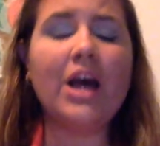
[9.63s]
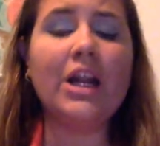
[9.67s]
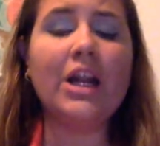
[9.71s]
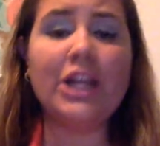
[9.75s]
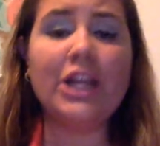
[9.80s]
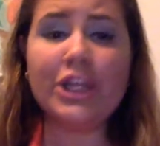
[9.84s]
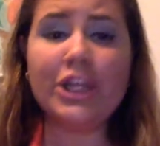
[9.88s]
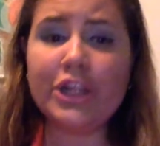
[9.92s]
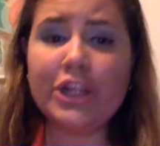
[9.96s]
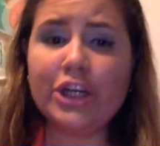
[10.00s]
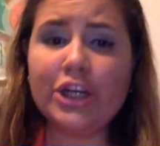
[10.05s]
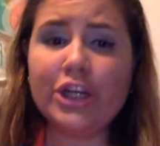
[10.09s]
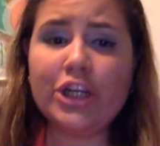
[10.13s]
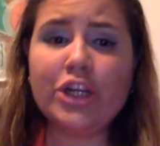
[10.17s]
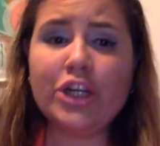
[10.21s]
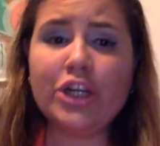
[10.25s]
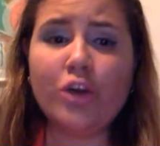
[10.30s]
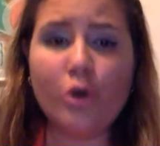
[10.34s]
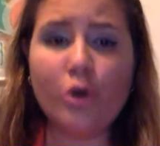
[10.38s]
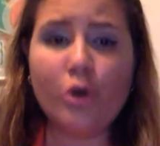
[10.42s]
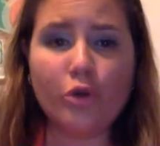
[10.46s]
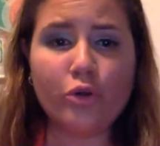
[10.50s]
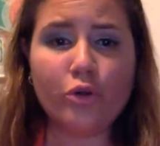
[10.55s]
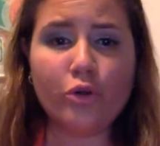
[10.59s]
leader in
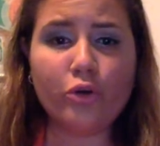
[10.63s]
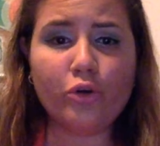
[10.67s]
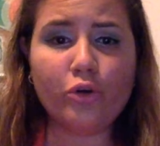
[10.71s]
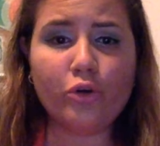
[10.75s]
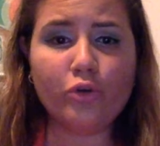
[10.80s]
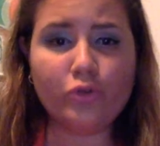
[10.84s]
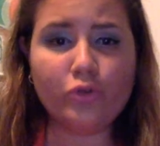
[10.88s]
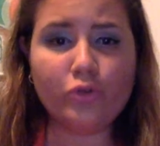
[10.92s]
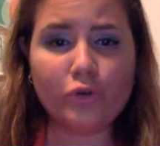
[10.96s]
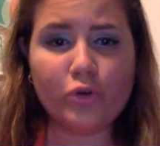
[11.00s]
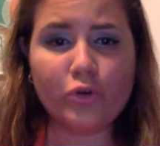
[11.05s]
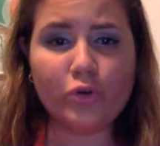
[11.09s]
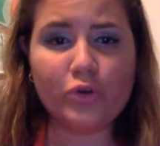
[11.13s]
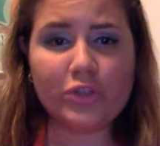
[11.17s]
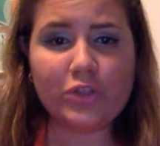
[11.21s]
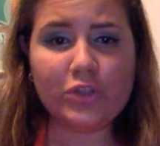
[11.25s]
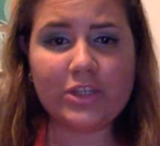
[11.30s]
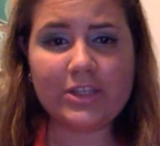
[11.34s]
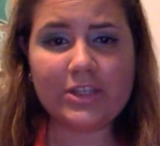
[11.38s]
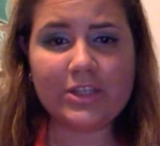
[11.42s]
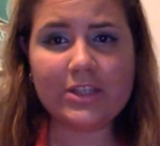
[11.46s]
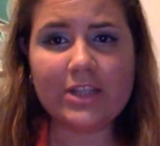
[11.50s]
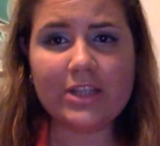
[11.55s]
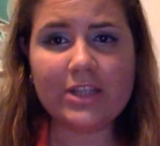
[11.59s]
odor control
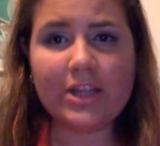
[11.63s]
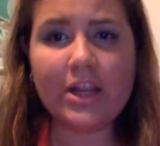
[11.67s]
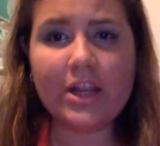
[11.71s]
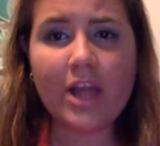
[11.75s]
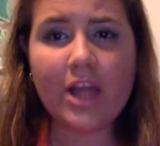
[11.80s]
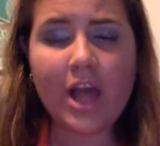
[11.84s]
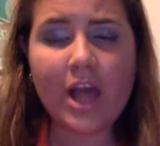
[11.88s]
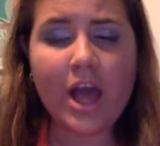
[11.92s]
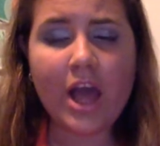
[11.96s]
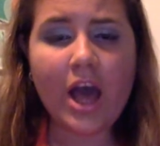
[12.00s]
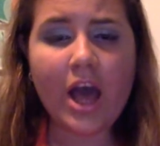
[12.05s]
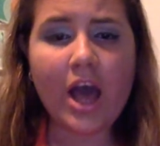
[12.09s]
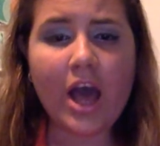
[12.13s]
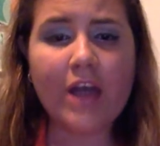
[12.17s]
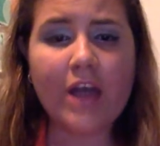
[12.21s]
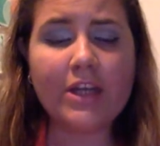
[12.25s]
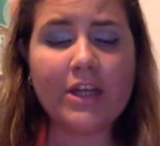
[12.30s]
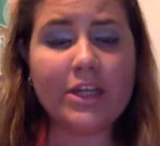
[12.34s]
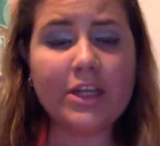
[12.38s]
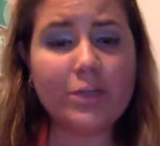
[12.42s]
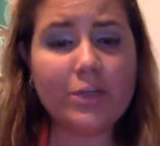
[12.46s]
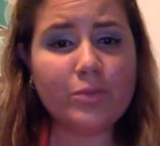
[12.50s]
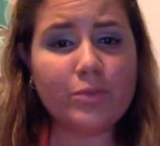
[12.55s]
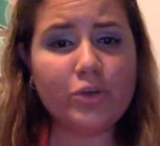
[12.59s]
system and
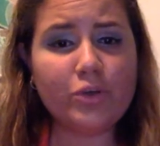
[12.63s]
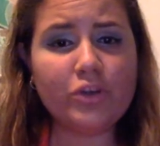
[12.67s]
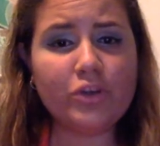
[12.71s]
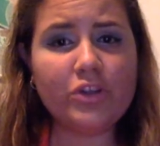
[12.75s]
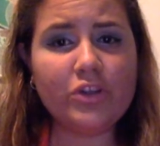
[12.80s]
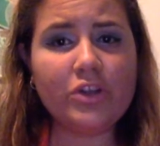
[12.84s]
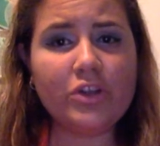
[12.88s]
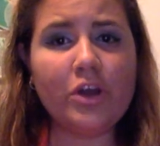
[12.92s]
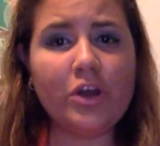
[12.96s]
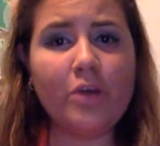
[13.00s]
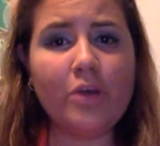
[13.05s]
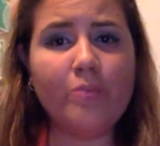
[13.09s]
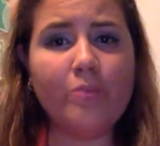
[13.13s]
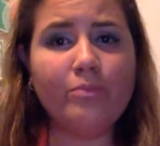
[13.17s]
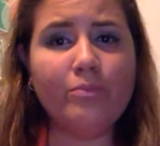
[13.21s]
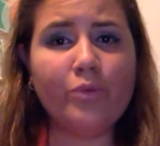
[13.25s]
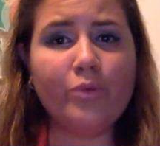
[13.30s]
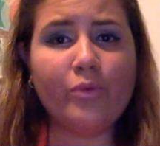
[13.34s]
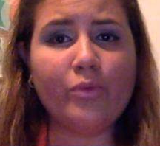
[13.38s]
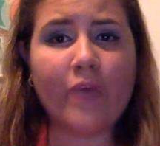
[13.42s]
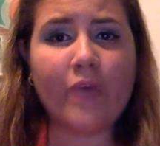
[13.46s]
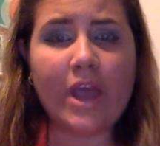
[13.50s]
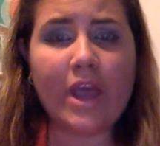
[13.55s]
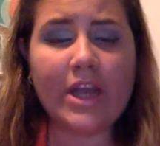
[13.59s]
experts um,
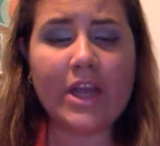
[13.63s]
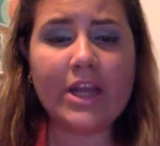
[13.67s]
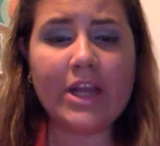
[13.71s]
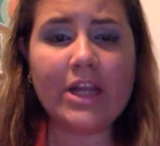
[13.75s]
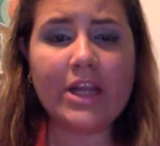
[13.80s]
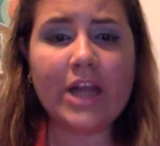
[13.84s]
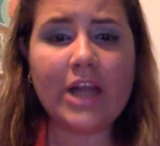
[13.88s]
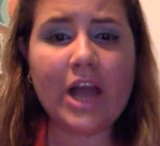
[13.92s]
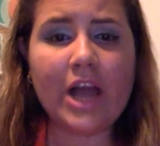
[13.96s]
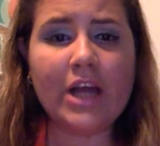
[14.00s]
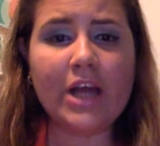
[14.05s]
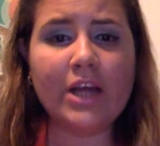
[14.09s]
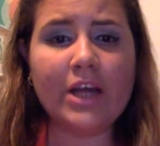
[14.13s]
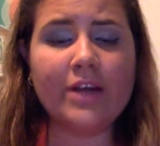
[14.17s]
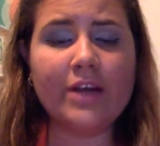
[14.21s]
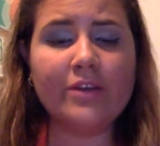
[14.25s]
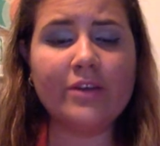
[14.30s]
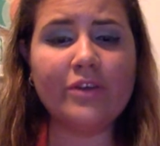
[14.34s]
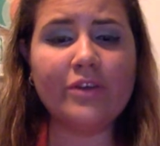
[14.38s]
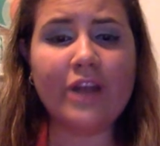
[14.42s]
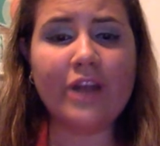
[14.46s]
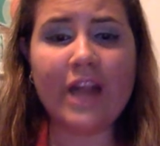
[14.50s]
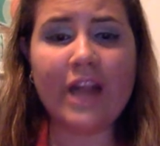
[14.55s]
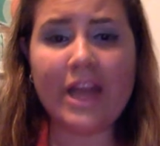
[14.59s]
providing a
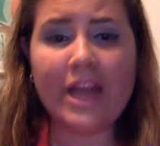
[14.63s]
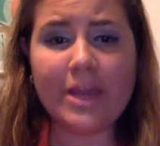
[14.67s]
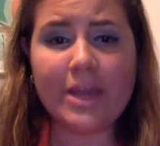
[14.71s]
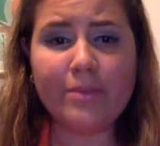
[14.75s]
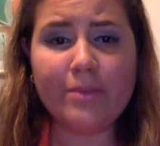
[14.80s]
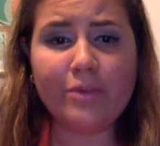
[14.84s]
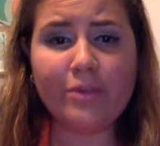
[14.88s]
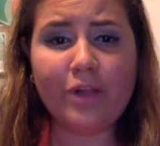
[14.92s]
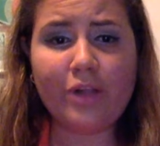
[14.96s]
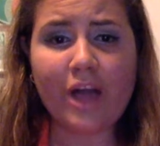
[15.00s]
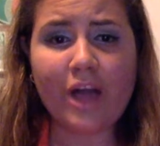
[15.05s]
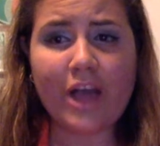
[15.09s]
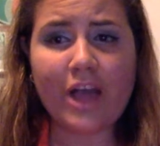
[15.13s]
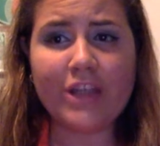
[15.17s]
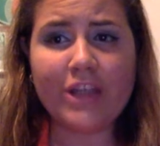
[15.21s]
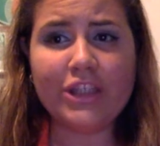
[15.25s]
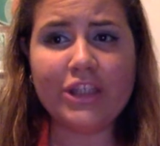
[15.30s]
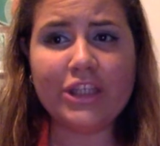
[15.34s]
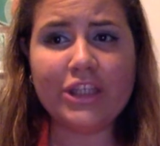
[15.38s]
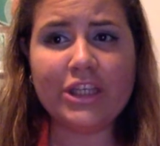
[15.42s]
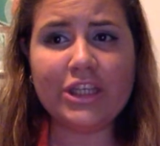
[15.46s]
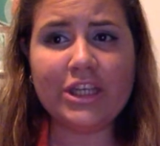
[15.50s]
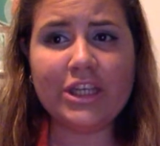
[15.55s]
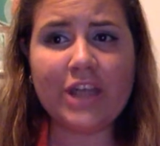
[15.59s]
reliable
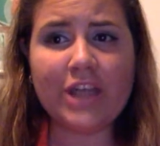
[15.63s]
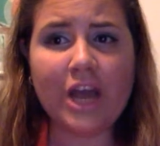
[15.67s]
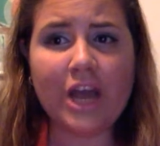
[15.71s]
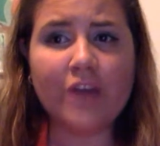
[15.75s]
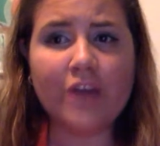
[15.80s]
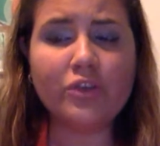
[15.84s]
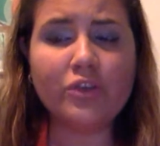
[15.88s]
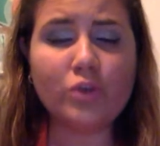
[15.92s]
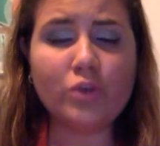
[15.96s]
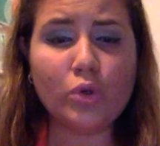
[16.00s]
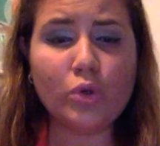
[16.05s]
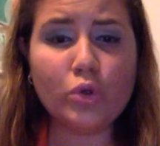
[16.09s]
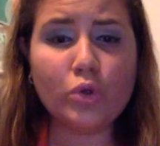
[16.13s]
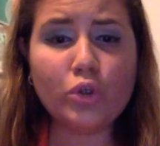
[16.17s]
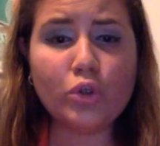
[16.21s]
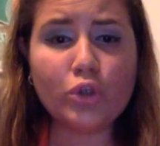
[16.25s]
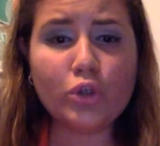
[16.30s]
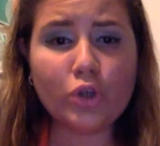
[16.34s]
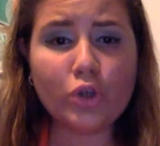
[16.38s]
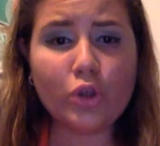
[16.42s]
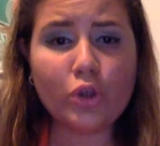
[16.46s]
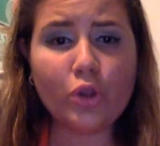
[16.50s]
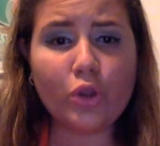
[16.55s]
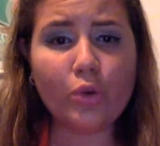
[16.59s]
hygiene uh,
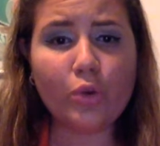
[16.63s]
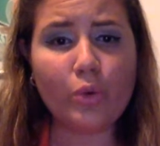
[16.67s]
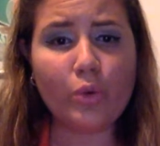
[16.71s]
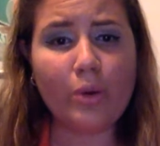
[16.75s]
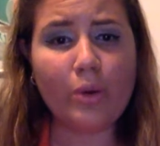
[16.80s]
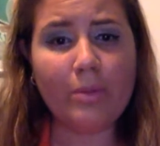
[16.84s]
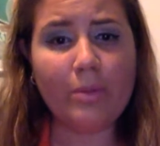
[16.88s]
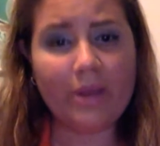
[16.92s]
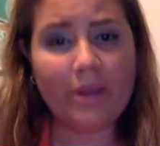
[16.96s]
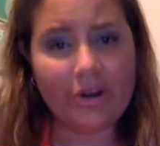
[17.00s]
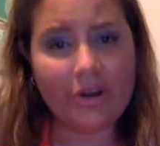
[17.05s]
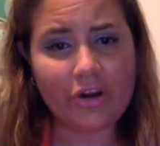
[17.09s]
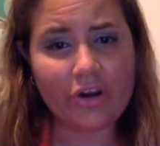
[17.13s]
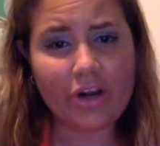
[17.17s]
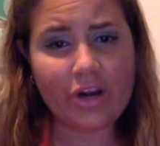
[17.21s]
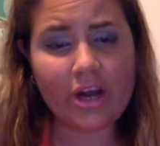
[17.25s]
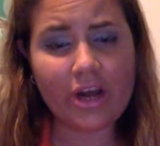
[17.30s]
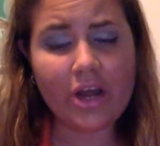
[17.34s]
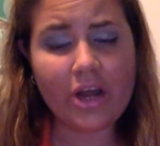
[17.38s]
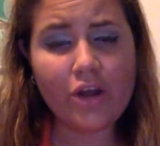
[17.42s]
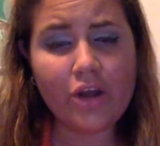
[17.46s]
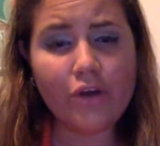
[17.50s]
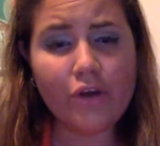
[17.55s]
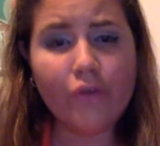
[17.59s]
solution through America
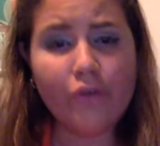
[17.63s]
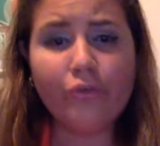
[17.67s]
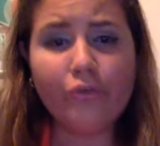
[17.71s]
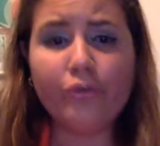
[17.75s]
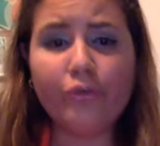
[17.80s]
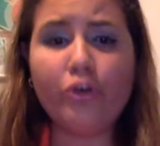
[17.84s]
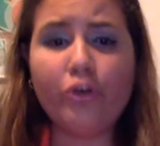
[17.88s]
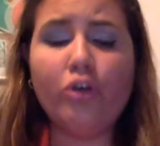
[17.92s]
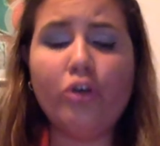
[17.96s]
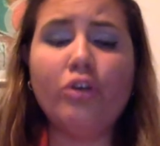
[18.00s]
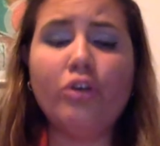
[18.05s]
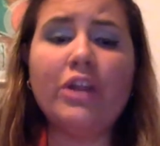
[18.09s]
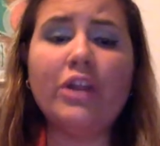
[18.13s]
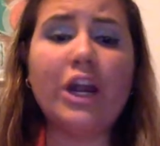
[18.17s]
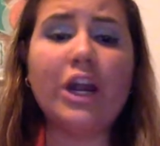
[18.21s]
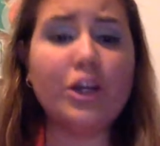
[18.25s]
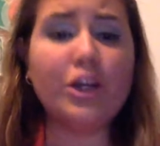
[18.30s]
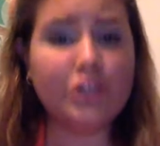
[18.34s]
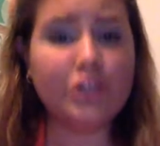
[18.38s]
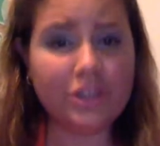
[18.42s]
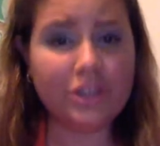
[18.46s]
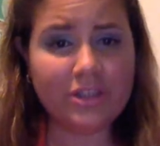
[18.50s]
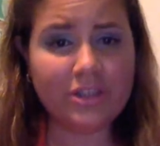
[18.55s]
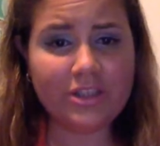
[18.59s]
from
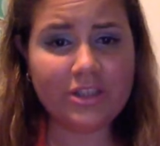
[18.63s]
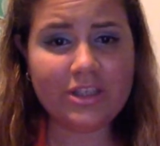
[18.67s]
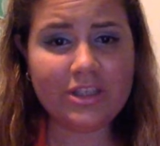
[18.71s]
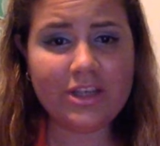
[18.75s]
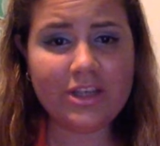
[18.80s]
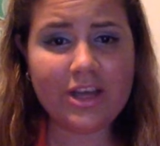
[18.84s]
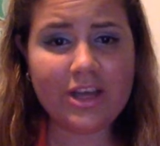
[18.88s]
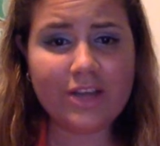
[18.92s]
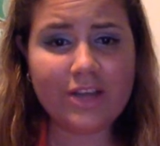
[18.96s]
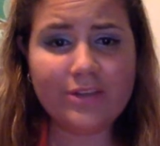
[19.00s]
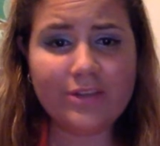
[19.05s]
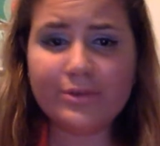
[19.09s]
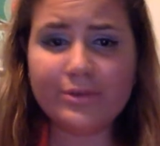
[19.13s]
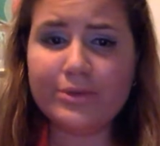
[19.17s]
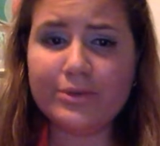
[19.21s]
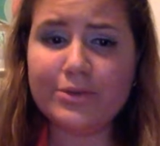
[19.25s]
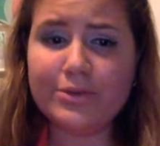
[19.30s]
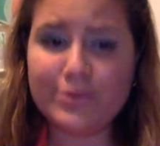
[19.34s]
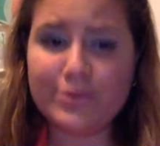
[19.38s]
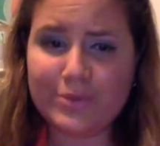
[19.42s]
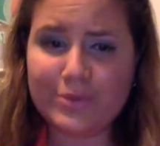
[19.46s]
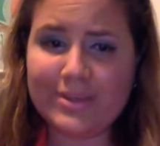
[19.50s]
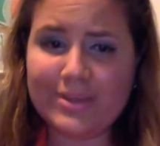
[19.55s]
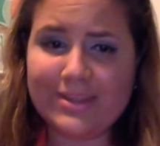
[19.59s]
Argentina to
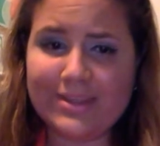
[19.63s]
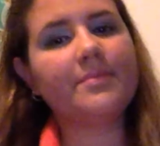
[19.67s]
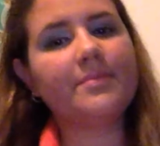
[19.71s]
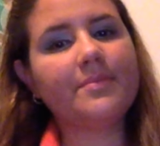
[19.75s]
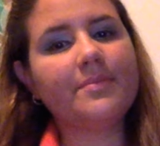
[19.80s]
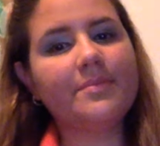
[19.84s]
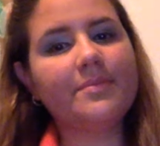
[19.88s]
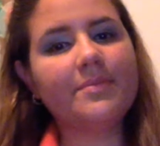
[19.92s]
USA.